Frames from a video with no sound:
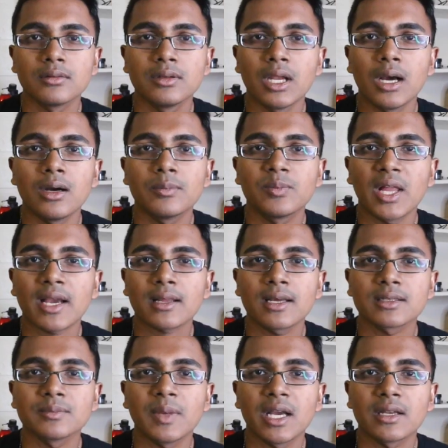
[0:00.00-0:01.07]
No, Black
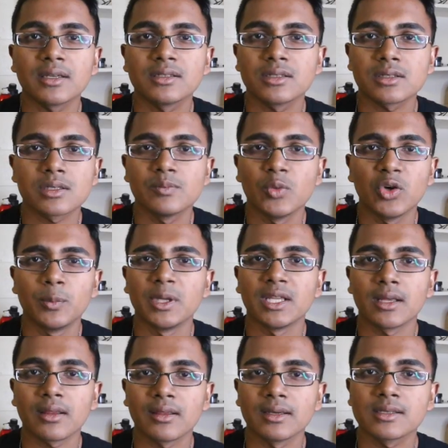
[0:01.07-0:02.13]
Lives Matter is just a movement
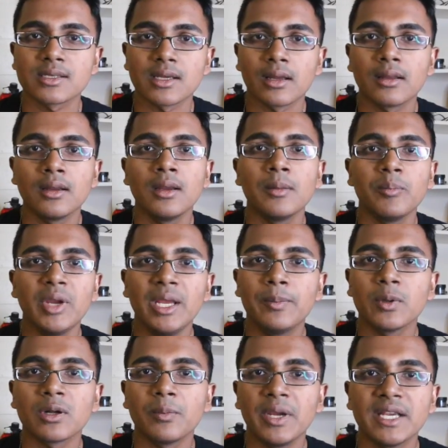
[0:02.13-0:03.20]
that thinks that
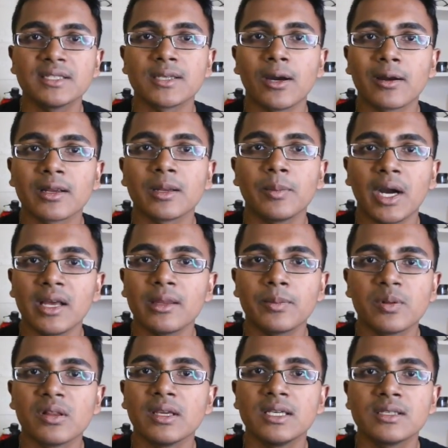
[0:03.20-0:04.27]
people are being targeted by the
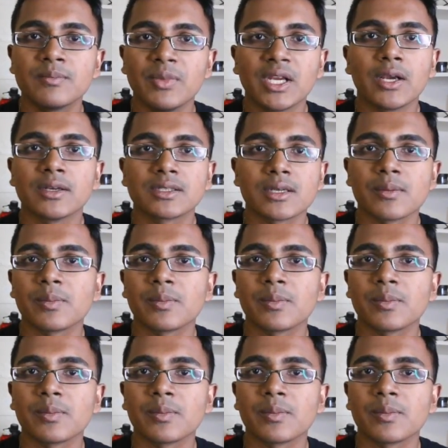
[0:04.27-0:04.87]
police because they're